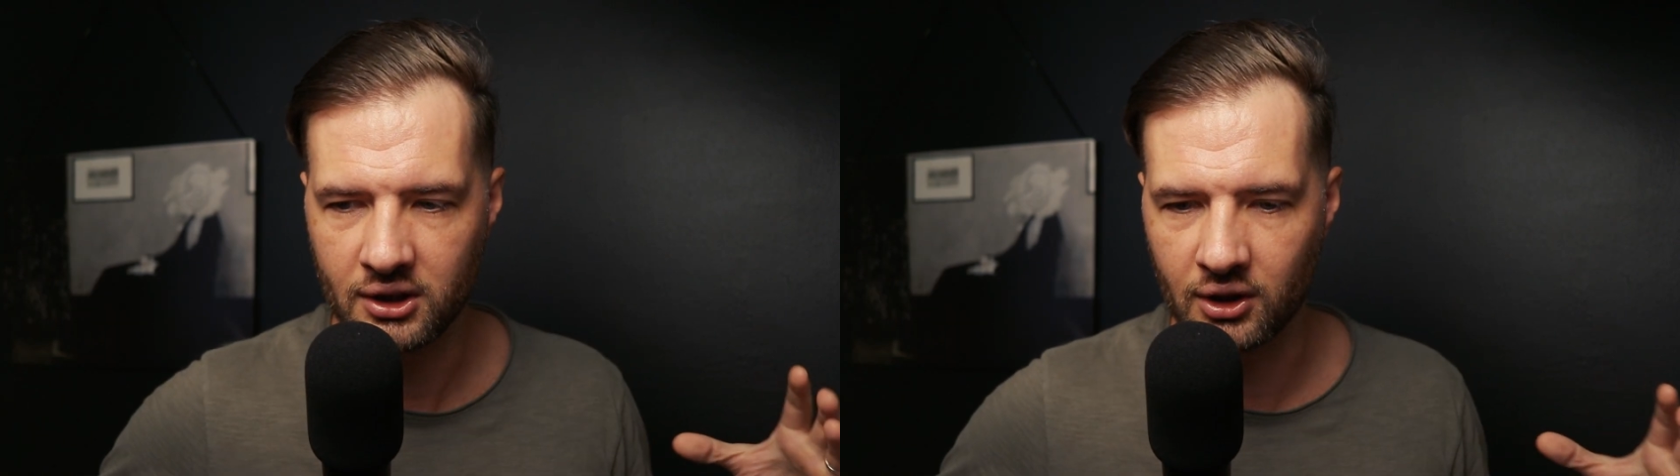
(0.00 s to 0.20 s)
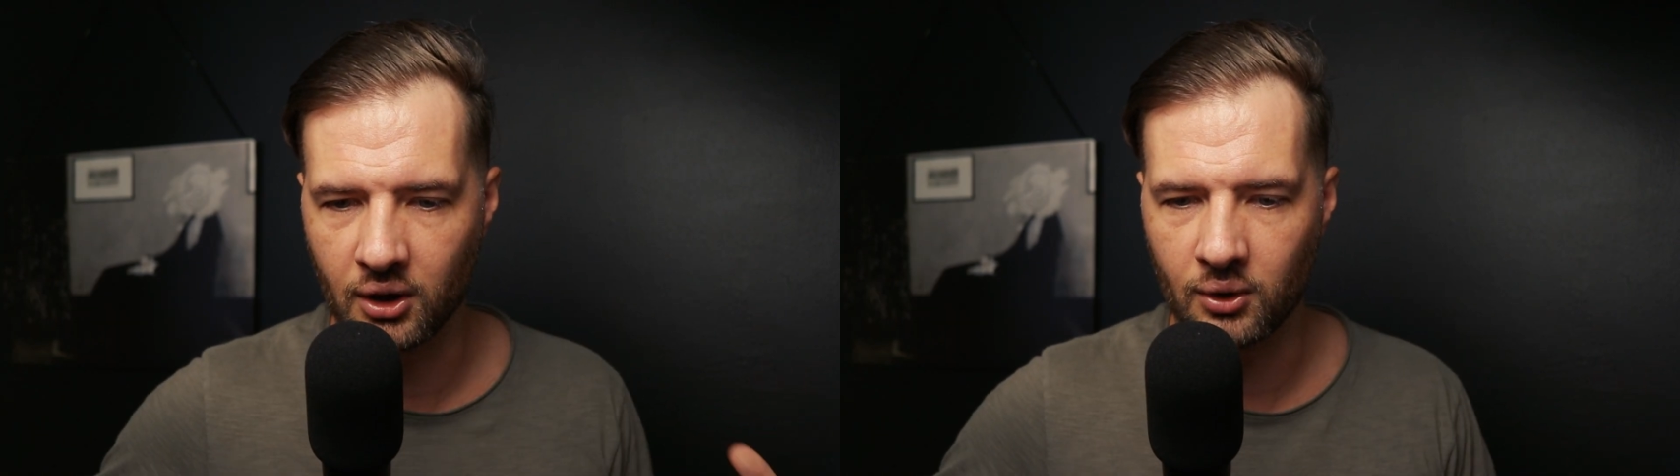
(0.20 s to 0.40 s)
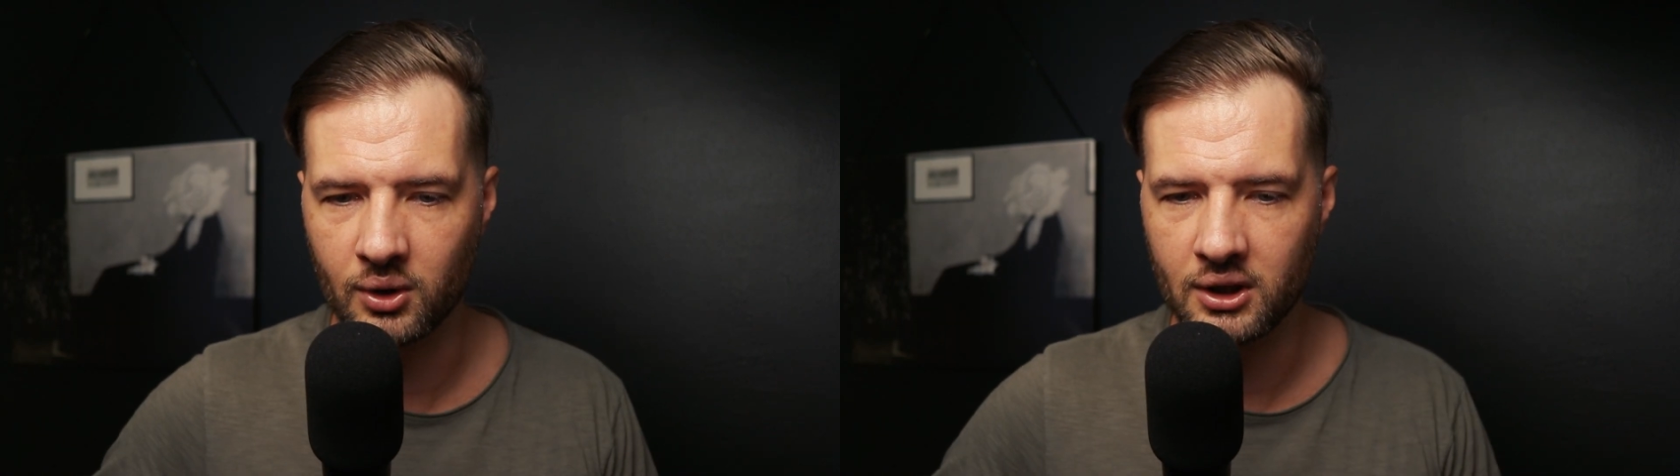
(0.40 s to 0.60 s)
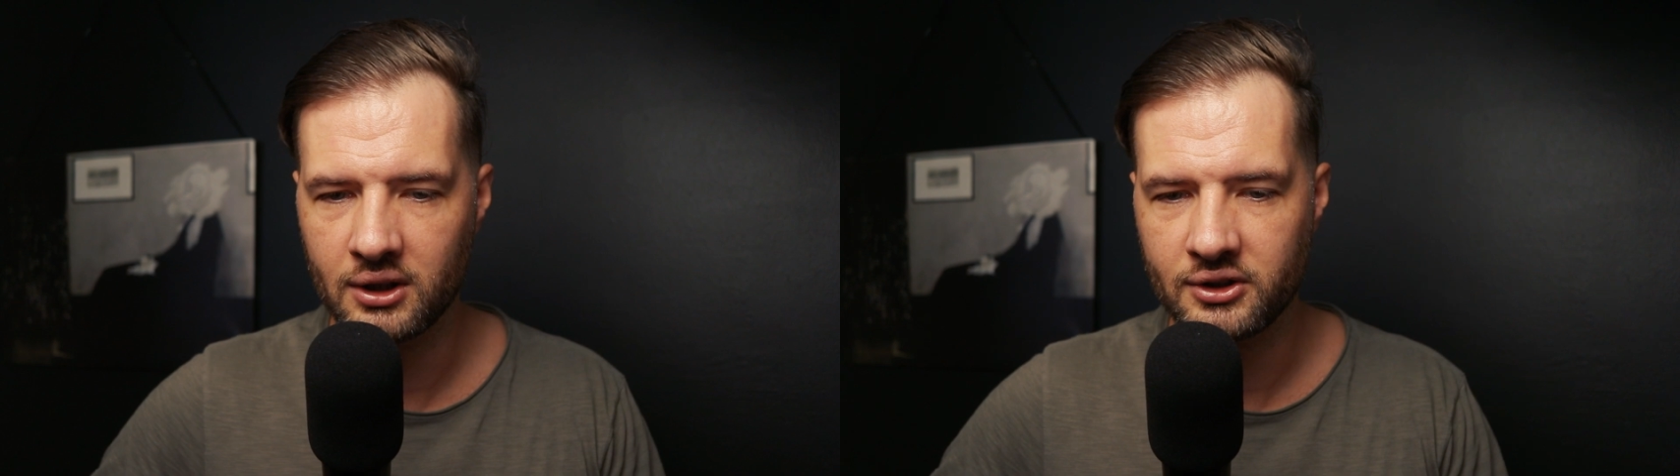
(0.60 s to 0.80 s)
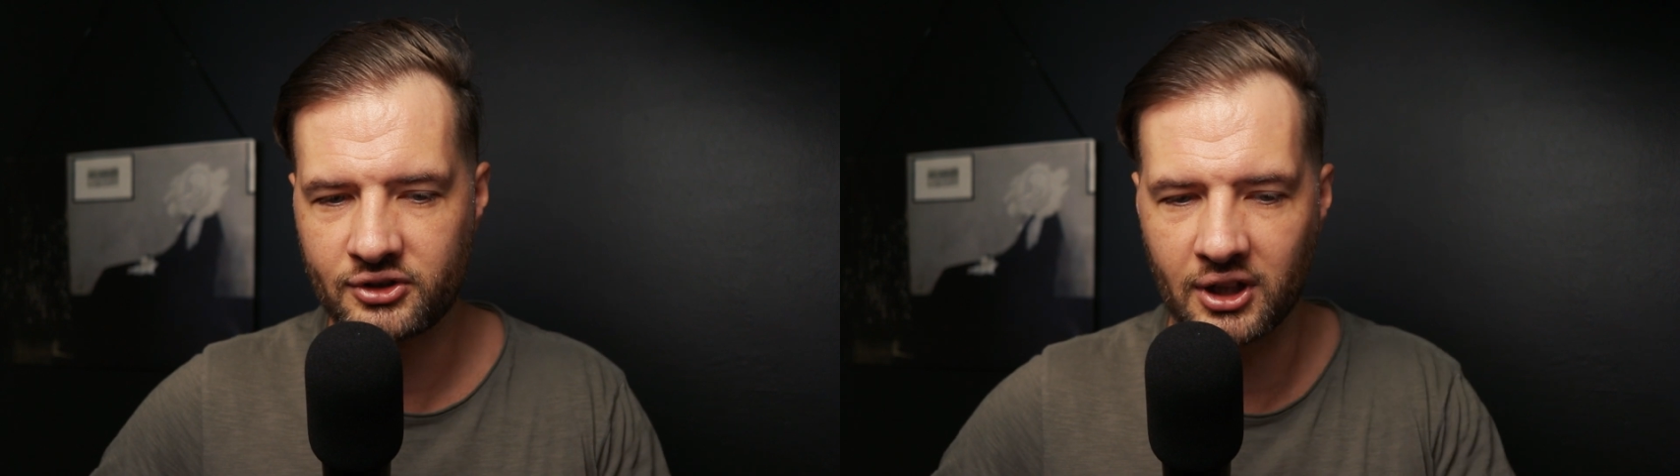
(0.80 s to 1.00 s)
you know,
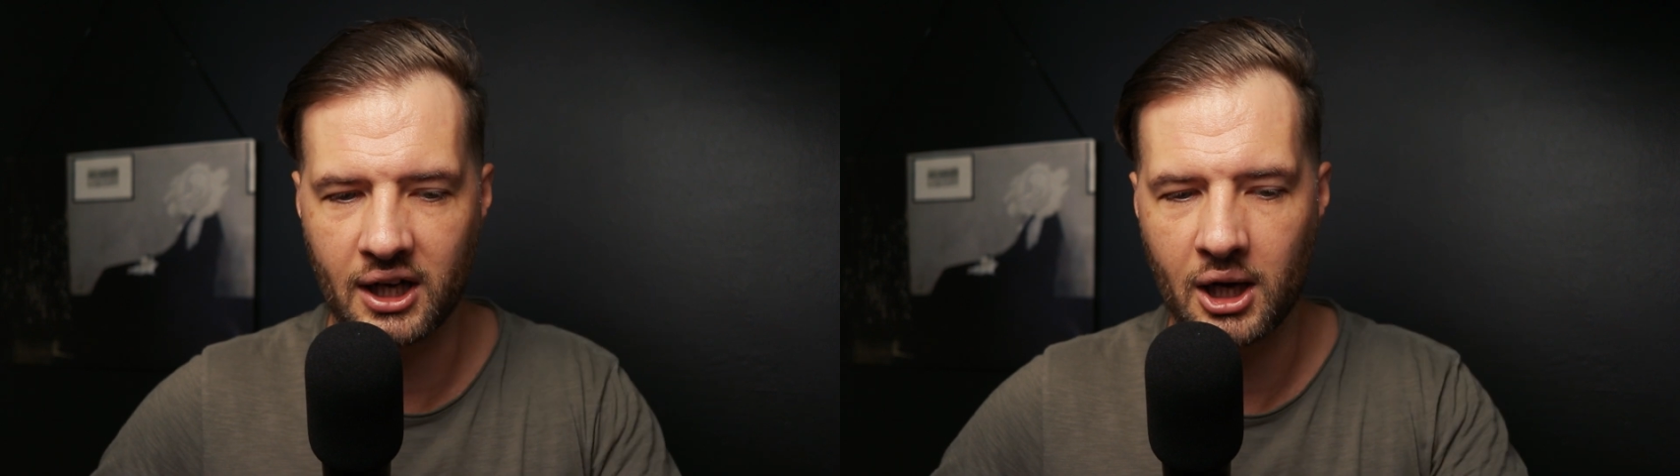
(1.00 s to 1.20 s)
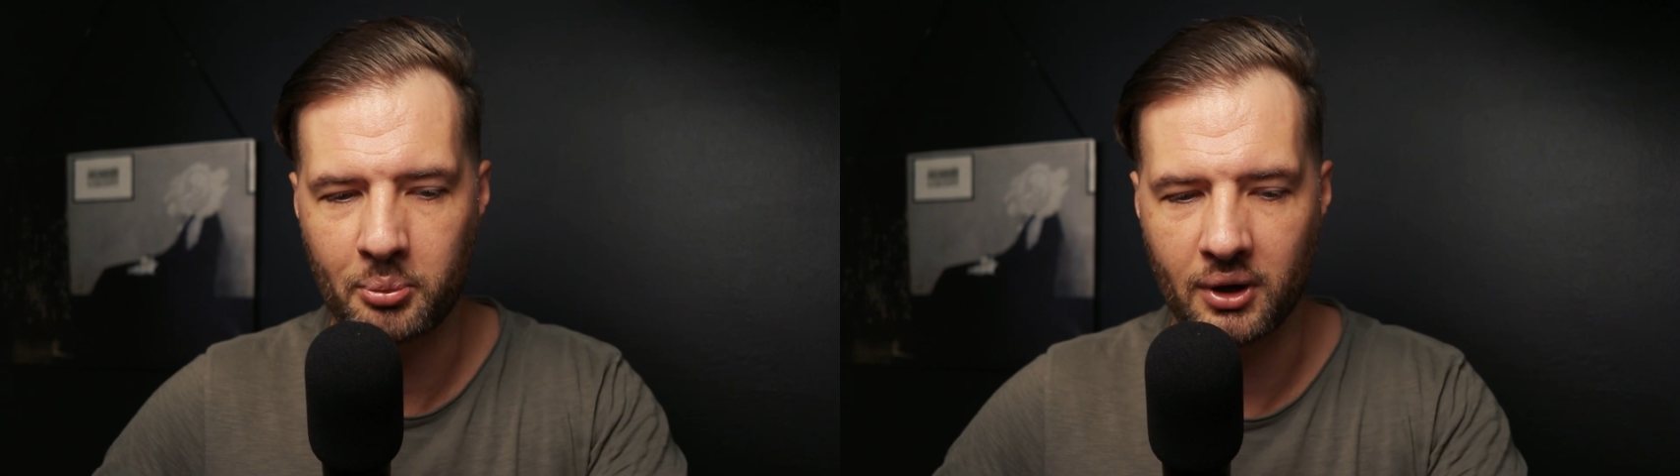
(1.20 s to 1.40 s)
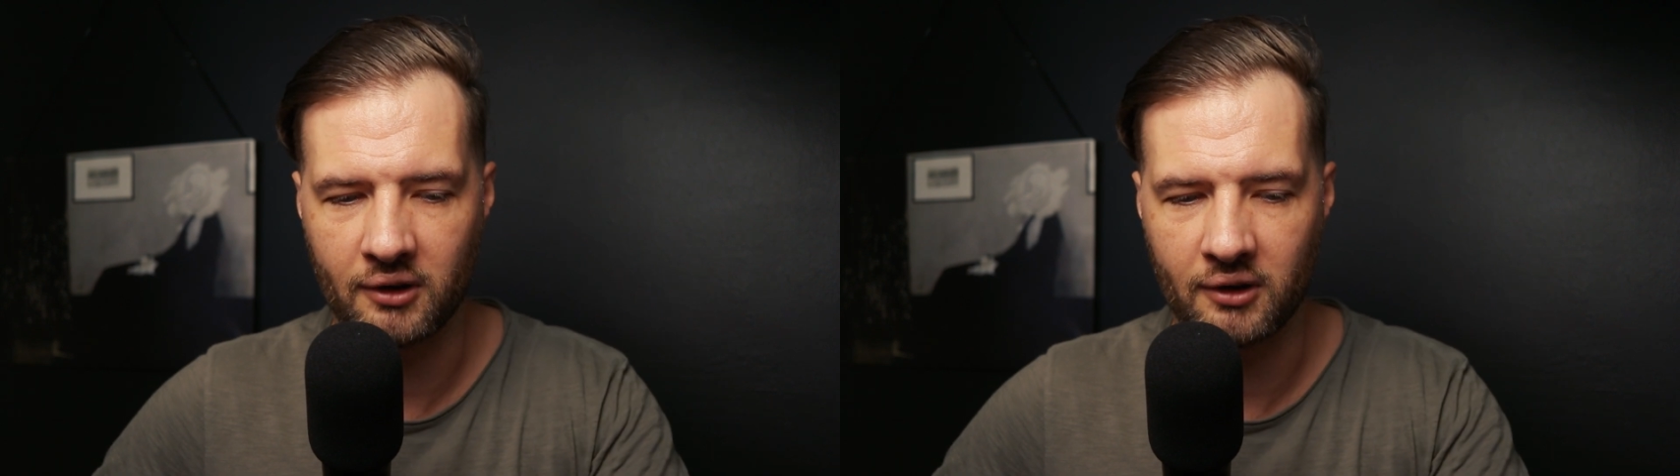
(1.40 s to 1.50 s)
set up